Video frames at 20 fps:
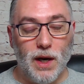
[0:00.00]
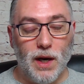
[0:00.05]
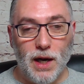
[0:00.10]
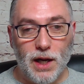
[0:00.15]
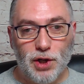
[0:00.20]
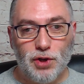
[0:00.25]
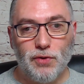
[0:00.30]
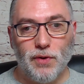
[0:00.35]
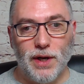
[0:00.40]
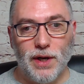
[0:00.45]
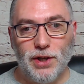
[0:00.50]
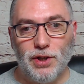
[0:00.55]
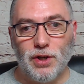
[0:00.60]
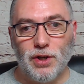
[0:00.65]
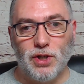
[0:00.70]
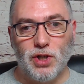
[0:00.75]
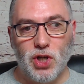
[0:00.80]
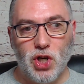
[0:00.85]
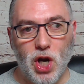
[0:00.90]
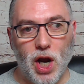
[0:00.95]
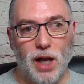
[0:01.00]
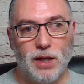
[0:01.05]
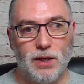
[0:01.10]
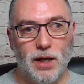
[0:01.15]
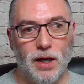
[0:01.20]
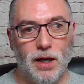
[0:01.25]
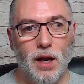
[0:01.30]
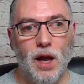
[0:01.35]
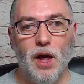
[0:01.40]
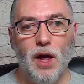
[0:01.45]
literally just
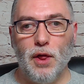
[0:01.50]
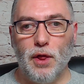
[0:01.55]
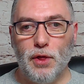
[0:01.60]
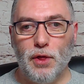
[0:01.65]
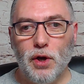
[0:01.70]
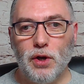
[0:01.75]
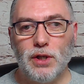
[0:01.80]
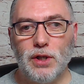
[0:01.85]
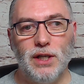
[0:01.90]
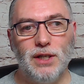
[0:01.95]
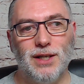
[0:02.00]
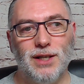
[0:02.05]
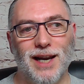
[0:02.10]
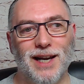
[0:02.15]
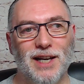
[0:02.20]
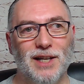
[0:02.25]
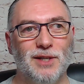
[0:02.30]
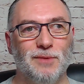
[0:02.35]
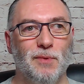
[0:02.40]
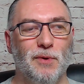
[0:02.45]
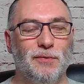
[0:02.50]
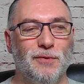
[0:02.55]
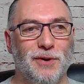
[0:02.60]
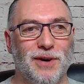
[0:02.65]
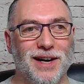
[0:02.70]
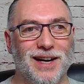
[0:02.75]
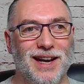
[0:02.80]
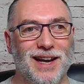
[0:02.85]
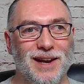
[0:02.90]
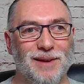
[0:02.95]
chatting 30 seconds
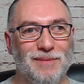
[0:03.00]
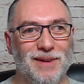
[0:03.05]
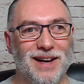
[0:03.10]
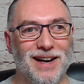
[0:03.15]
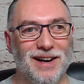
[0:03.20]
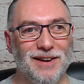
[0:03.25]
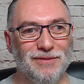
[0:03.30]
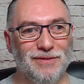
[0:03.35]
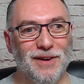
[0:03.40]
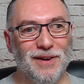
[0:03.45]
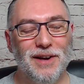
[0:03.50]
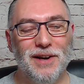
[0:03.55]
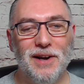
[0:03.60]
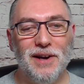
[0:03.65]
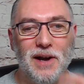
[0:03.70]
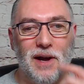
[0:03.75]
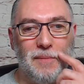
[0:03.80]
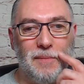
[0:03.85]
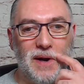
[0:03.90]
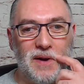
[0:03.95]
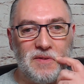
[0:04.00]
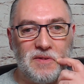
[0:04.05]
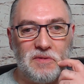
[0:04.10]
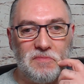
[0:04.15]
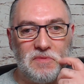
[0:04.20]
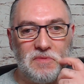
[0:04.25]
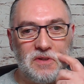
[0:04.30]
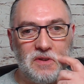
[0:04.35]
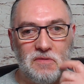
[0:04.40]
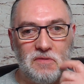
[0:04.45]
before I came live about
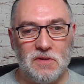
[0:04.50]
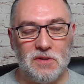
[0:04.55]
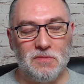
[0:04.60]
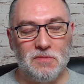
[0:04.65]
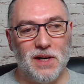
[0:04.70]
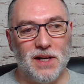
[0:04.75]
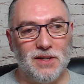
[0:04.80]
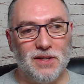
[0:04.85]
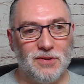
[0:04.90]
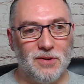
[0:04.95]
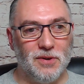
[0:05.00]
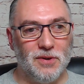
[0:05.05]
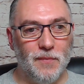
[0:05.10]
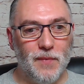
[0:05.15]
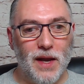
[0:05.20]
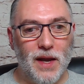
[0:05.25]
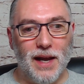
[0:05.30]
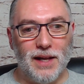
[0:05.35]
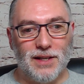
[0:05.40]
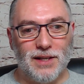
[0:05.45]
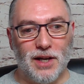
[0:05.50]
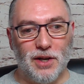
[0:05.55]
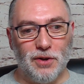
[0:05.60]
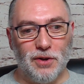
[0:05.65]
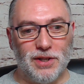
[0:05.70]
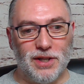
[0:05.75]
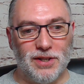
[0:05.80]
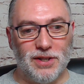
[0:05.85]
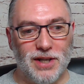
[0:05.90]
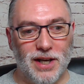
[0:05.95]
some stuff as well. So it's
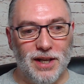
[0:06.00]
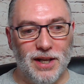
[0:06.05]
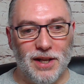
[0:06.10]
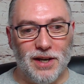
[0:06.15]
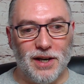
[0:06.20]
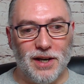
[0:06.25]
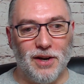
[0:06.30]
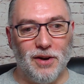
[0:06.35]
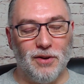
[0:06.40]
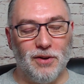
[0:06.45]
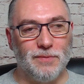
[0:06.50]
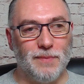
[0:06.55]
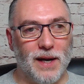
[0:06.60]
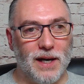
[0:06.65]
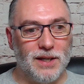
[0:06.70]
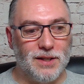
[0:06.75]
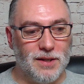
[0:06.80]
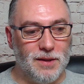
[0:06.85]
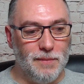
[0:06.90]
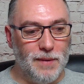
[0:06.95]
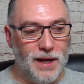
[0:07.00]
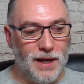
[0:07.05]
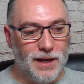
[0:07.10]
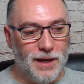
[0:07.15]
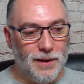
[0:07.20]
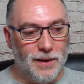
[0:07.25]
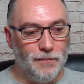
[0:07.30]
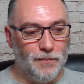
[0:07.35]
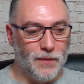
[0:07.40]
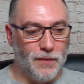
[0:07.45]
good to see that Nicole's managed to make
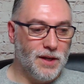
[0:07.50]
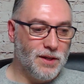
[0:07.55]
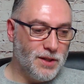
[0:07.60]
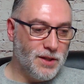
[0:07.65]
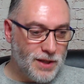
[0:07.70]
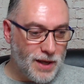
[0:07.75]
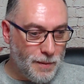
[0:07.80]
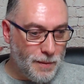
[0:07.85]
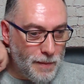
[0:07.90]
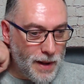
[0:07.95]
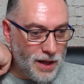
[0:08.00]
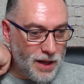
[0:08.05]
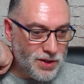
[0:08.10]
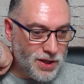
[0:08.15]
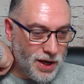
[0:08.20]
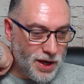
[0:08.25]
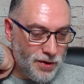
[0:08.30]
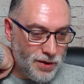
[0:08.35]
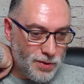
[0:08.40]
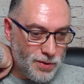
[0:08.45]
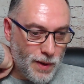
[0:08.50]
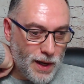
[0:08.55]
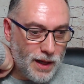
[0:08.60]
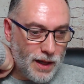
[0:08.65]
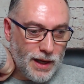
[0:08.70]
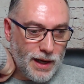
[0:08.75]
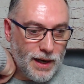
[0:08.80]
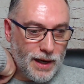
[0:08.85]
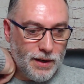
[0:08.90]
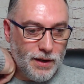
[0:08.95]
it. As I said, Mel's here as
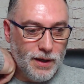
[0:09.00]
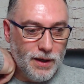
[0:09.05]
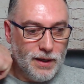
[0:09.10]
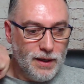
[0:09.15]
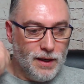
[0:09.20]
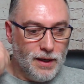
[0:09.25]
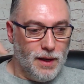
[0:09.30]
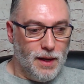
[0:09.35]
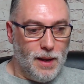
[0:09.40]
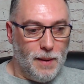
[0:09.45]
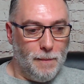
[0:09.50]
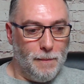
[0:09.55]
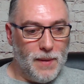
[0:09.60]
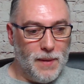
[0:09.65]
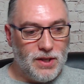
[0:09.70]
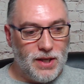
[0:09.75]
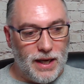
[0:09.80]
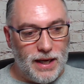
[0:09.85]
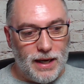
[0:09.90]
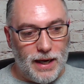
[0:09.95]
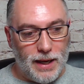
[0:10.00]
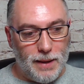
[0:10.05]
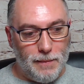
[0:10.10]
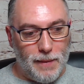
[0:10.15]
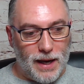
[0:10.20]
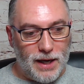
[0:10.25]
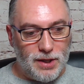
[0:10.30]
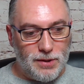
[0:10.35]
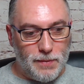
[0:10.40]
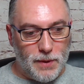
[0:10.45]
well, and missing link
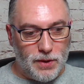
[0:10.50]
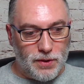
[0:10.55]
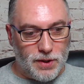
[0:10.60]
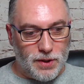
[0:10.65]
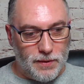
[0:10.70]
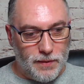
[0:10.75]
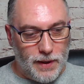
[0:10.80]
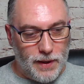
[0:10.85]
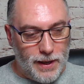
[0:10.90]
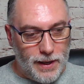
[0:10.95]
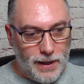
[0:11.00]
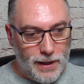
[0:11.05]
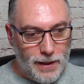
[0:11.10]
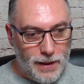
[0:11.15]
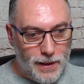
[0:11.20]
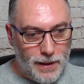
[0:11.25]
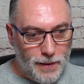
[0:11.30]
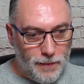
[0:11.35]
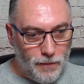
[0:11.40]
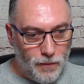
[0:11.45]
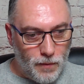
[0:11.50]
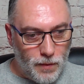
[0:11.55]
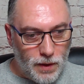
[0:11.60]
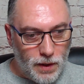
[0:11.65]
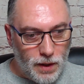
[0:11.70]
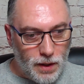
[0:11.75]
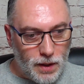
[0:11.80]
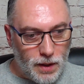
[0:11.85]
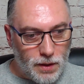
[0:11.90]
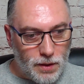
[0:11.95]
management
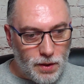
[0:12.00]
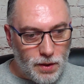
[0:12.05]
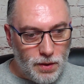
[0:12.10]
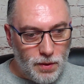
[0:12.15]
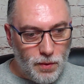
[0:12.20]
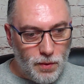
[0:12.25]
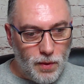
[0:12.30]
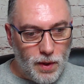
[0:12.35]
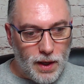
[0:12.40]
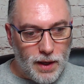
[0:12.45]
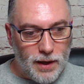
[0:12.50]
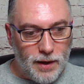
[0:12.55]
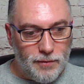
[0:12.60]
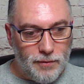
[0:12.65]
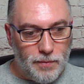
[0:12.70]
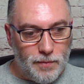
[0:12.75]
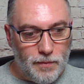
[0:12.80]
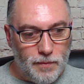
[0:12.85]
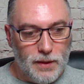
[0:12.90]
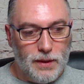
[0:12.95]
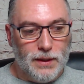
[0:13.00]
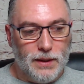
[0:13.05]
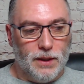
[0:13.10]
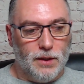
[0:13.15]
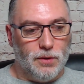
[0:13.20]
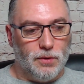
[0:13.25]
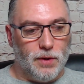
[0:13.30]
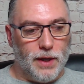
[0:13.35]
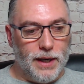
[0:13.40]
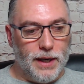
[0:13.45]
to do live.
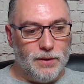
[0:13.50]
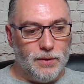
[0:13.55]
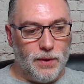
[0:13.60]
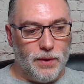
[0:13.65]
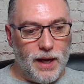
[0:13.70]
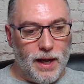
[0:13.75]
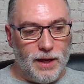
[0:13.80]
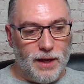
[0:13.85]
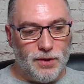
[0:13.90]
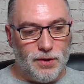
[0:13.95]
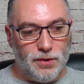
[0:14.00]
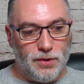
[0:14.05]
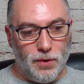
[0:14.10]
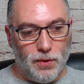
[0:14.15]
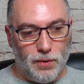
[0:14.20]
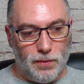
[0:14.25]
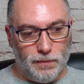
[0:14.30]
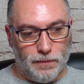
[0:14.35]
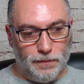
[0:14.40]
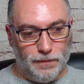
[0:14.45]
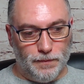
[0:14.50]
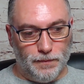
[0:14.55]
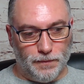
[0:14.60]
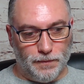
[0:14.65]
Right, okay, so